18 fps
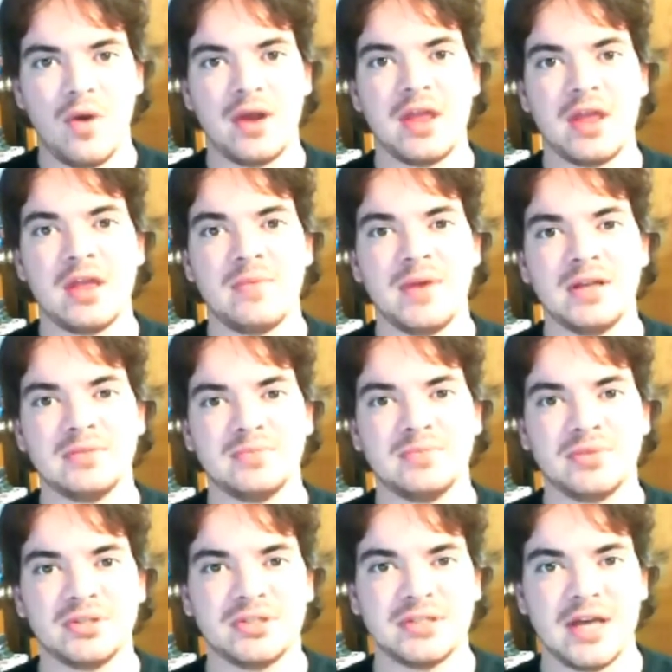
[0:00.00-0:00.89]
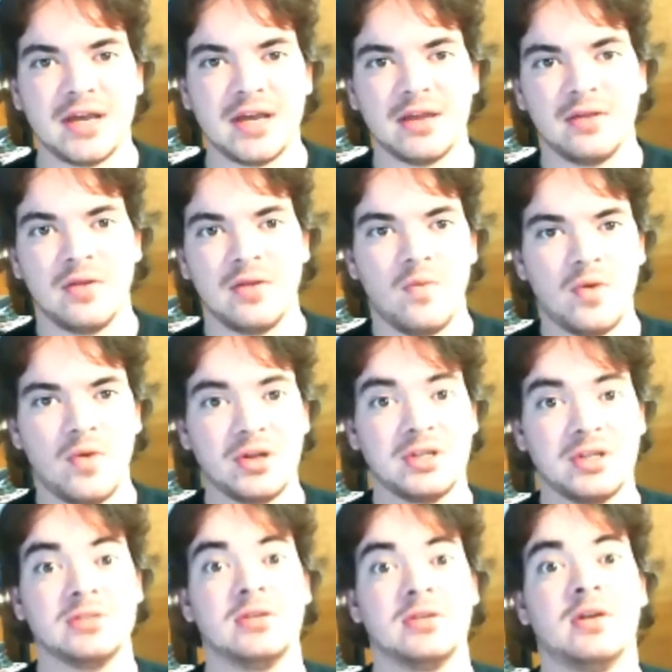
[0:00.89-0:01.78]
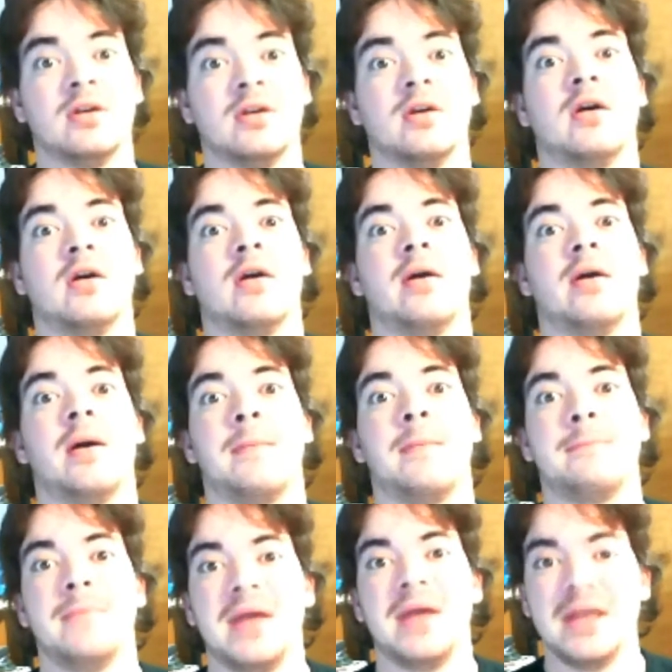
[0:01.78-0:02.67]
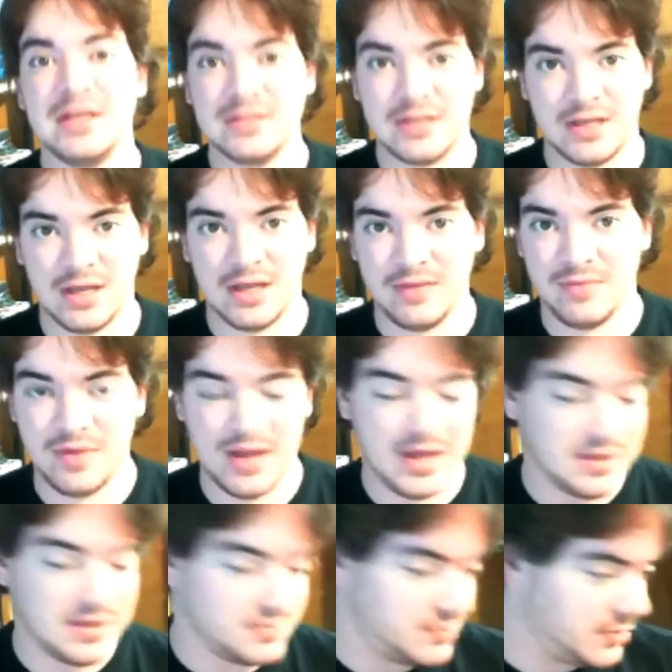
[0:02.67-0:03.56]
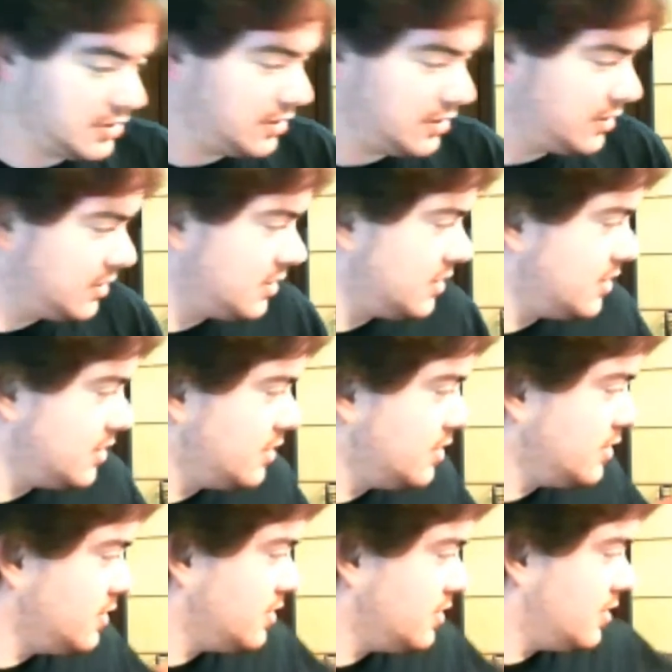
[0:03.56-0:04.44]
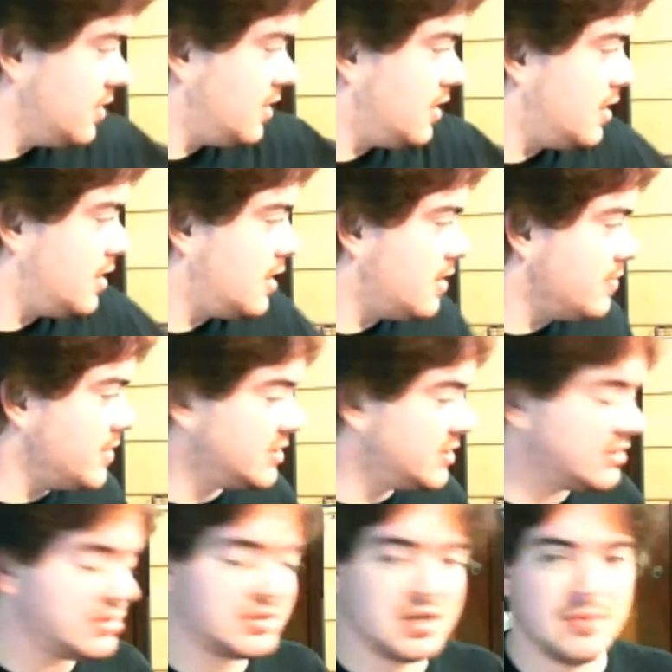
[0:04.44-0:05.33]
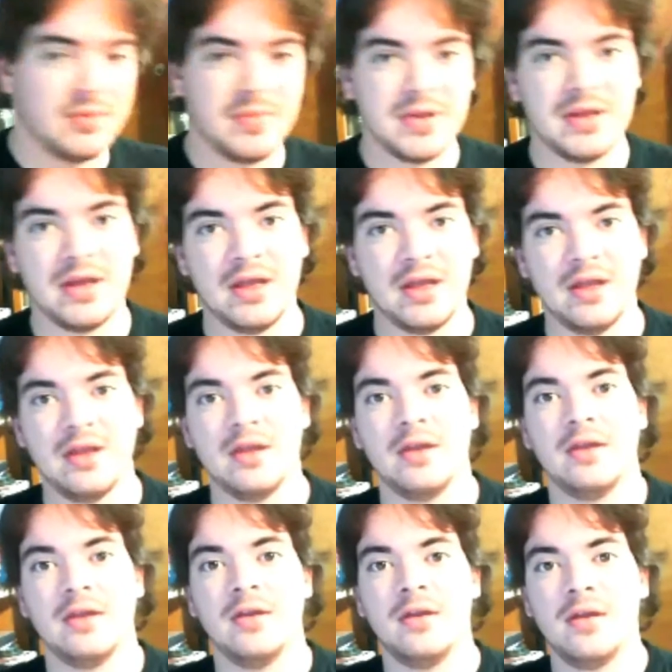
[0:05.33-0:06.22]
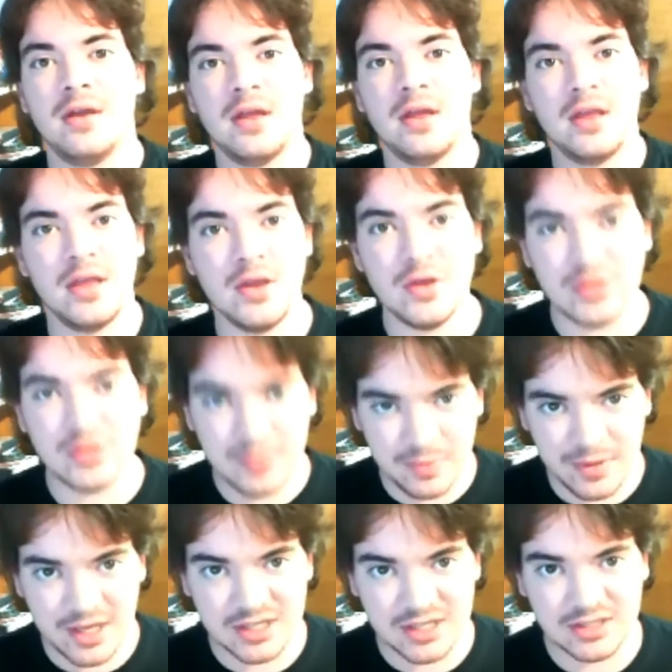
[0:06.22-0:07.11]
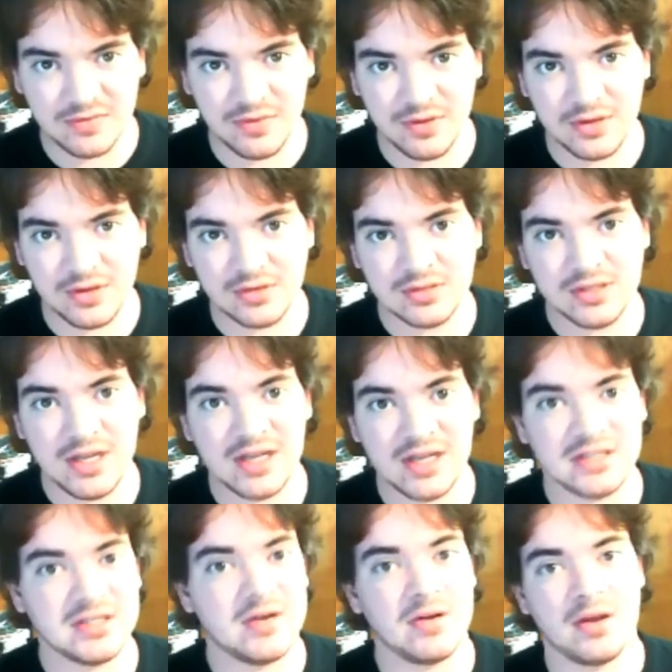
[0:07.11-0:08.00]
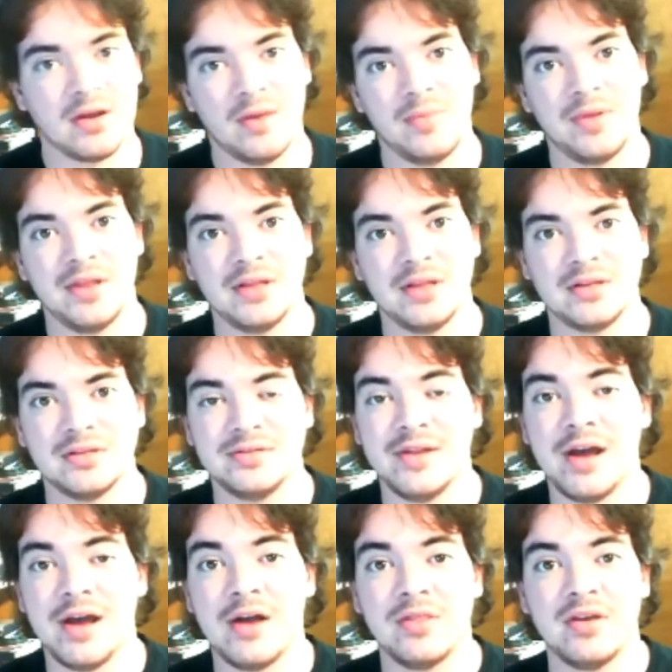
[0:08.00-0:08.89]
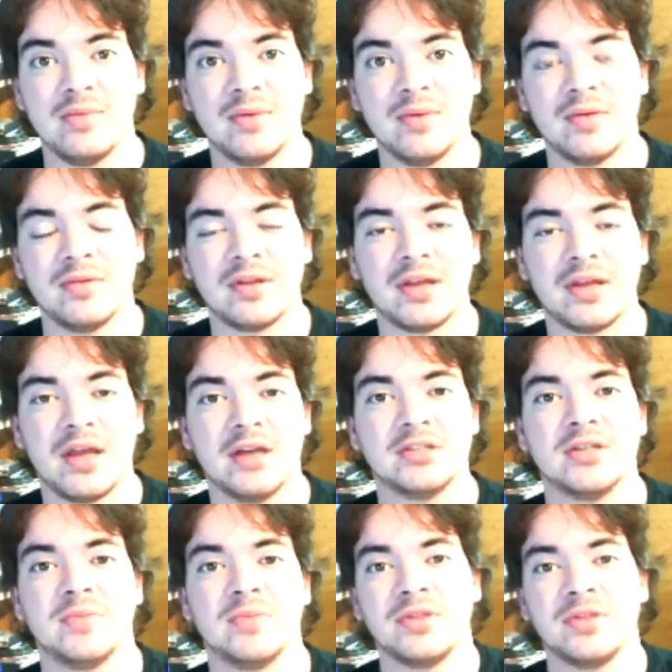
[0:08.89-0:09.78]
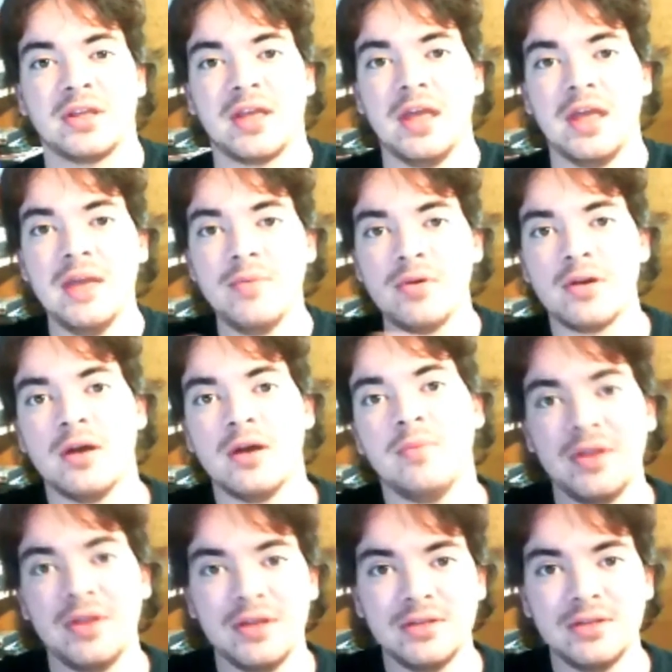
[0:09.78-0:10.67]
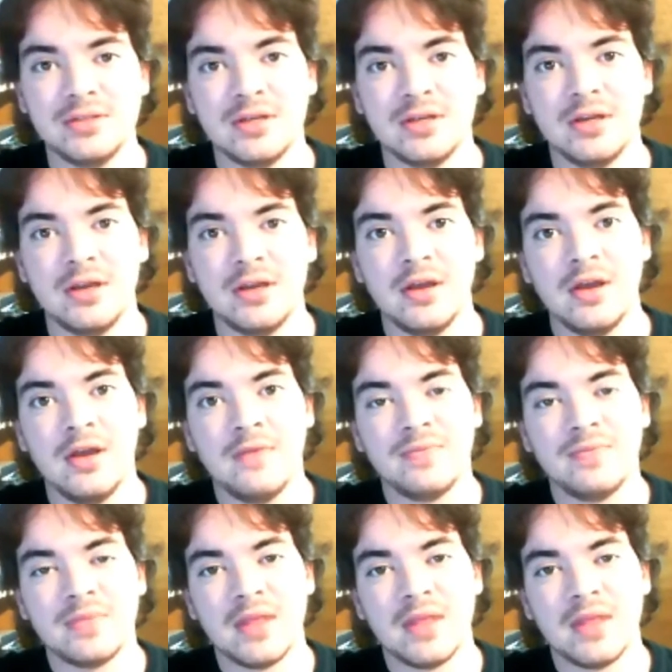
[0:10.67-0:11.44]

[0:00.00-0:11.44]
at 1 gigabyte per second, which is amazing if you ask me. This is going to be a huge plus for those DSL companies, because now they'll be able to catch up with the cable company